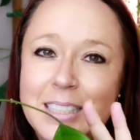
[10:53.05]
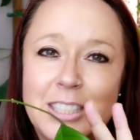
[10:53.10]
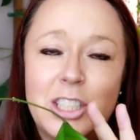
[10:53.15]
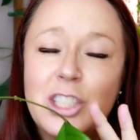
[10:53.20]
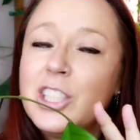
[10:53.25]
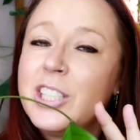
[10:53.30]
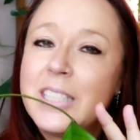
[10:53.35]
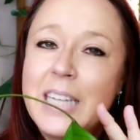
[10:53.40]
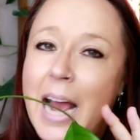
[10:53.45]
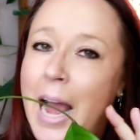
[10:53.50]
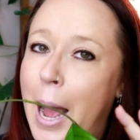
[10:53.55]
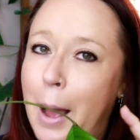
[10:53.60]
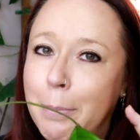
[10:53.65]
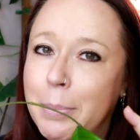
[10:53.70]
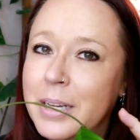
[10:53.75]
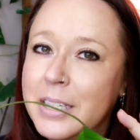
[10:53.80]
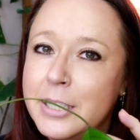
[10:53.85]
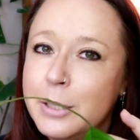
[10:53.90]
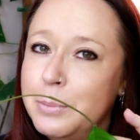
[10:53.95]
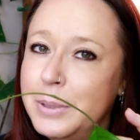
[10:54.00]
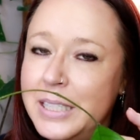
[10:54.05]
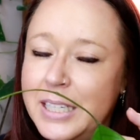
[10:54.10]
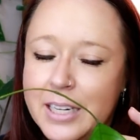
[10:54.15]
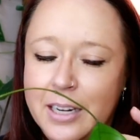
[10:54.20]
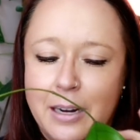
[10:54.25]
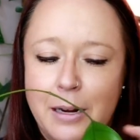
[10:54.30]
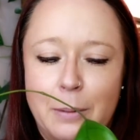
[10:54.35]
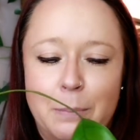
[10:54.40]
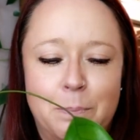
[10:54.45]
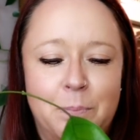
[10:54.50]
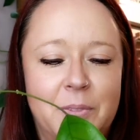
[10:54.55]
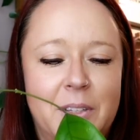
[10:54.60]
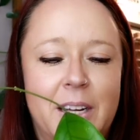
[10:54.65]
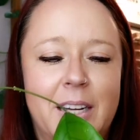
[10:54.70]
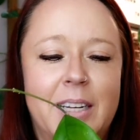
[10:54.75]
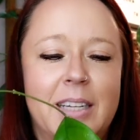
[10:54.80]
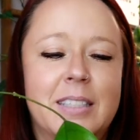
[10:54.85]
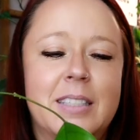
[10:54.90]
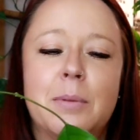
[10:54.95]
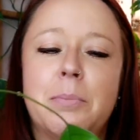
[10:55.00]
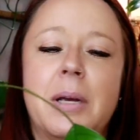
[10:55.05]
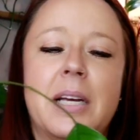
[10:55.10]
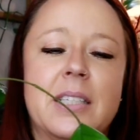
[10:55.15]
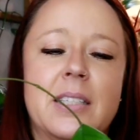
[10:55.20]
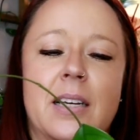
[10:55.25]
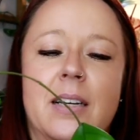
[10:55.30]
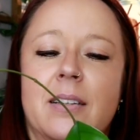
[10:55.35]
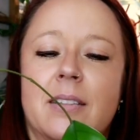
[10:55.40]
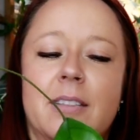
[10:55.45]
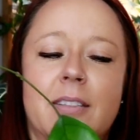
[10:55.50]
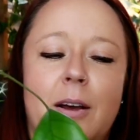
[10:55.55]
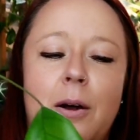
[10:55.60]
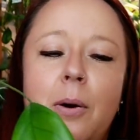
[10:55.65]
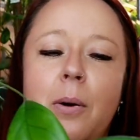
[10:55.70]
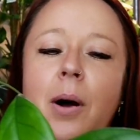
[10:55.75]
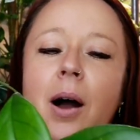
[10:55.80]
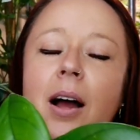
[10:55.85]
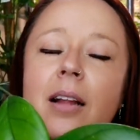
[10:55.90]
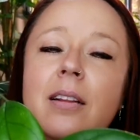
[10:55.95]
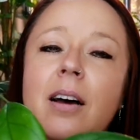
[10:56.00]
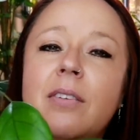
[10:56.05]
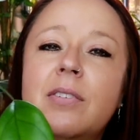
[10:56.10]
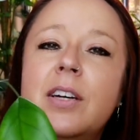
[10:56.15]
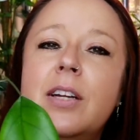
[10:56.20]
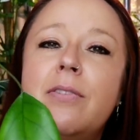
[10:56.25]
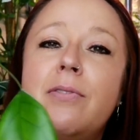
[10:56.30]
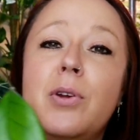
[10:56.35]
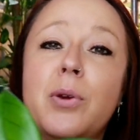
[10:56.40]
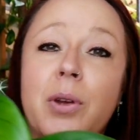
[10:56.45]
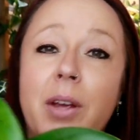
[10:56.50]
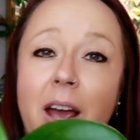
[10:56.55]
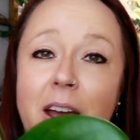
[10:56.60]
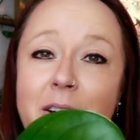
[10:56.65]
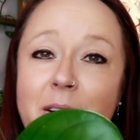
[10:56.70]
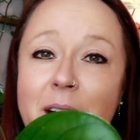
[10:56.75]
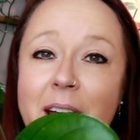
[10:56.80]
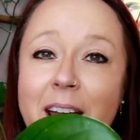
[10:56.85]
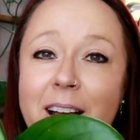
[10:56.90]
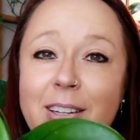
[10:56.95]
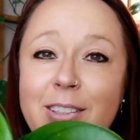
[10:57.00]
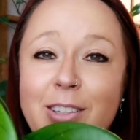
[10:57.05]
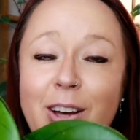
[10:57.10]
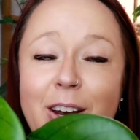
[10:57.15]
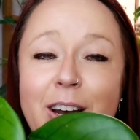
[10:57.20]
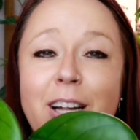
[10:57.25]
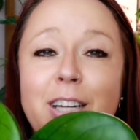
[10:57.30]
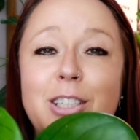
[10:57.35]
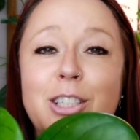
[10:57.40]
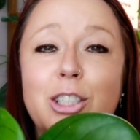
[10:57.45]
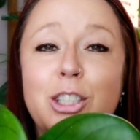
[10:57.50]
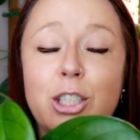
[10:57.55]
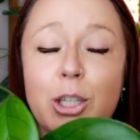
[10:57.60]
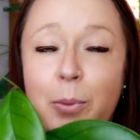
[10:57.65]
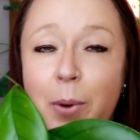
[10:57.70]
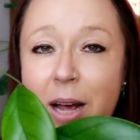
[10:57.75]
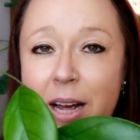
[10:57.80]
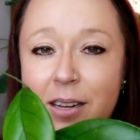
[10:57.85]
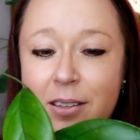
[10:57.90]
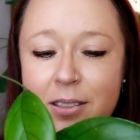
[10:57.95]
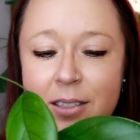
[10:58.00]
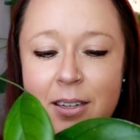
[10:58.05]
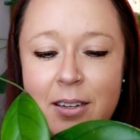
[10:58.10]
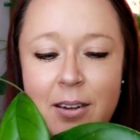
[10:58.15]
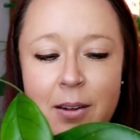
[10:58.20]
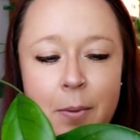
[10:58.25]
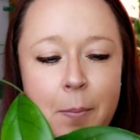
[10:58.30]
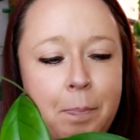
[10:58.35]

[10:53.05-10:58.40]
It's just happy to be here, and it's amazing. So I love it. If you can get your hands on it, do it.